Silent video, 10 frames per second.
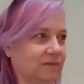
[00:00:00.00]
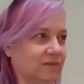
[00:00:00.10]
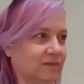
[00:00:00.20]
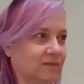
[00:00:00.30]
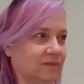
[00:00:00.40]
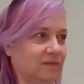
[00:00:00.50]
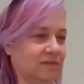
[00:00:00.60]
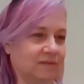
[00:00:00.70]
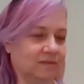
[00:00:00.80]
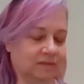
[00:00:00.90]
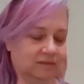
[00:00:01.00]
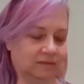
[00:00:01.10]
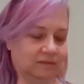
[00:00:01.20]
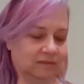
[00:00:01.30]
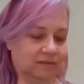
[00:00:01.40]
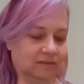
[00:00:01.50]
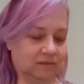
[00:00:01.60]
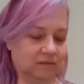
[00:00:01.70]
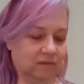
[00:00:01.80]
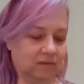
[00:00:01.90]

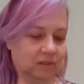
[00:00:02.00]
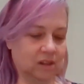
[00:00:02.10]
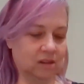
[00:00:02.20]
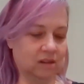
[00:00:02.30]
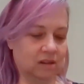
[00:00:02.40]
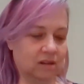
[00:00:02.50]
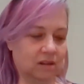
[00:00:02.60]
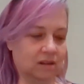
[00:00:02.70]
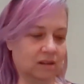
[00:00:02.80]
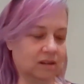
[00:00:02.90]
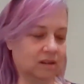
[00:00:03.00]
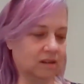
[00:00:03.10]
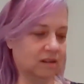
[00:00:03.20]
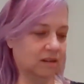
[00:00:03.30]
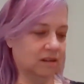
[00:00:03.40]
(silence)